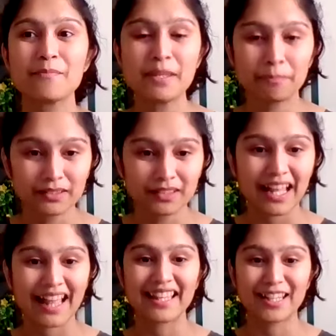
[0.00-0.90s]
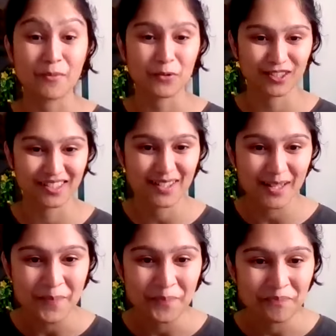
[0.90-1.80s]
people and their
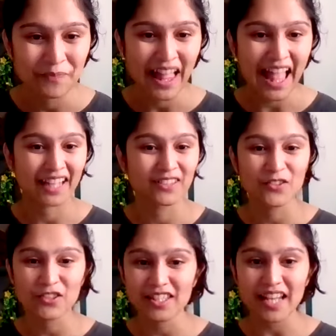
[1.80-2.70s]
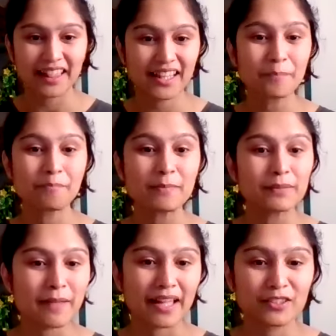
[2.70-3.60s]
emotions, and just I think
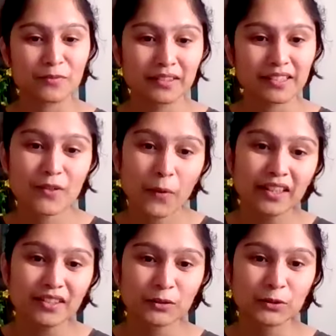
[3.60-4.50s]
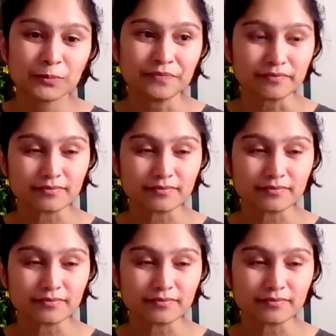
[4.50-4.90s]
people management is going to